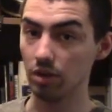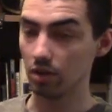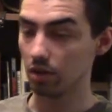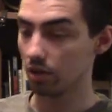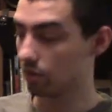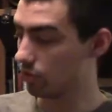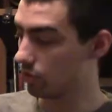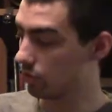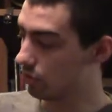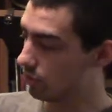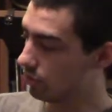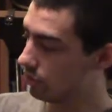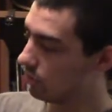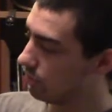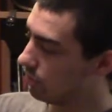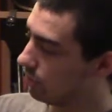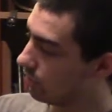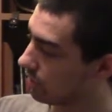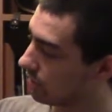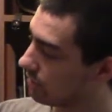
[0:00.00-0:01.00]
Because
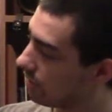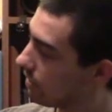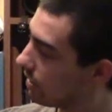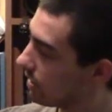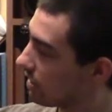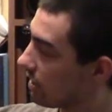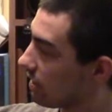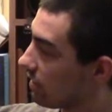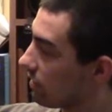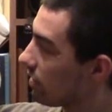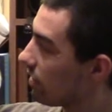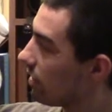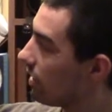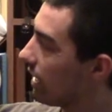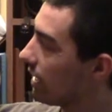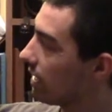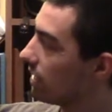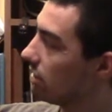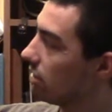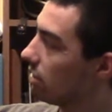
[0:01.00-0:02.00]
look at this.
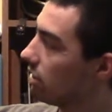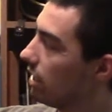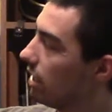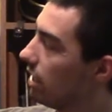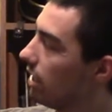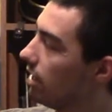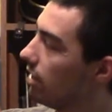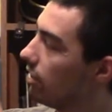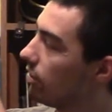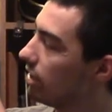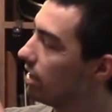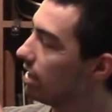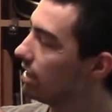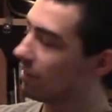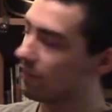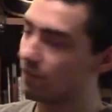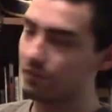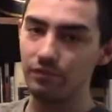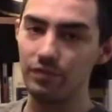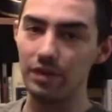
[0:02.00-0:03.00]
I can literally
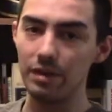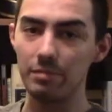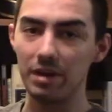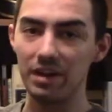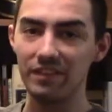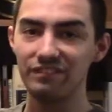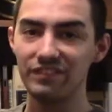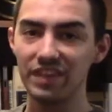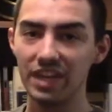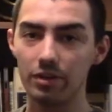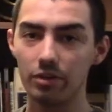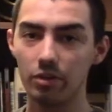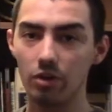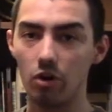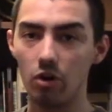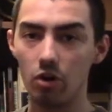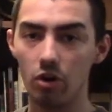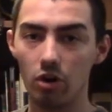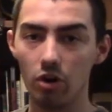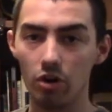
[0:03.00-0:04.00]
just fit my finger
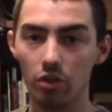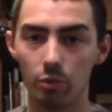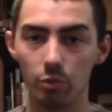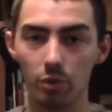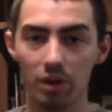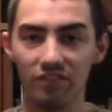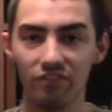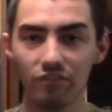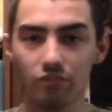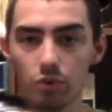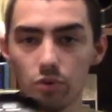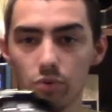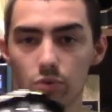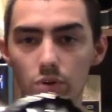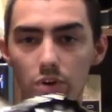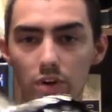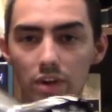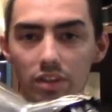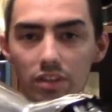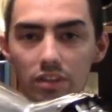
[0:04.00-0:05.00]
all the way
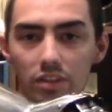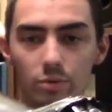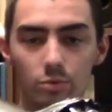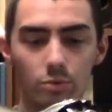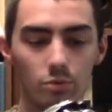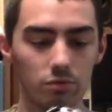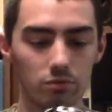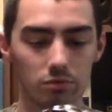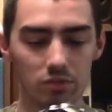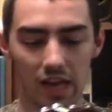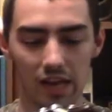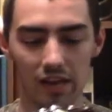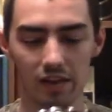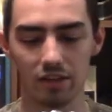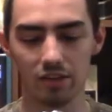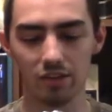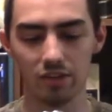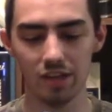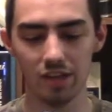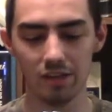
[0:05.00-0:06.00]
through to
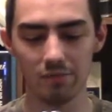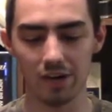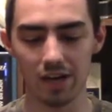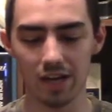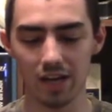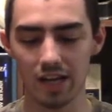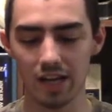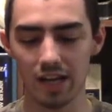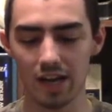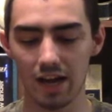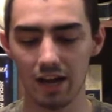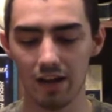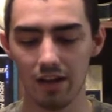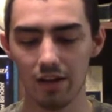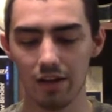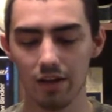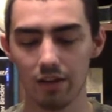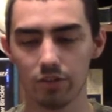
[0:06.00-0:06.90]
technically my